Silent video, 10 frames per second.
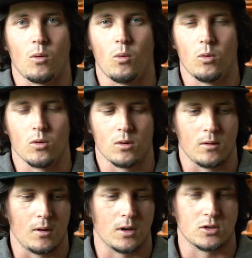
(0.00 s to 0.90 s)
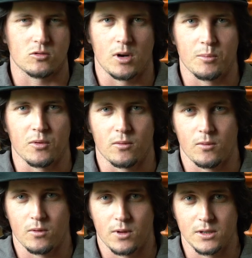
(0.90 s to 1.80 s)
or a shrimp,
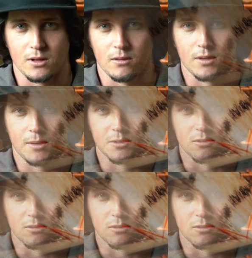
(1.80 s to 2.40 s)
or these other types of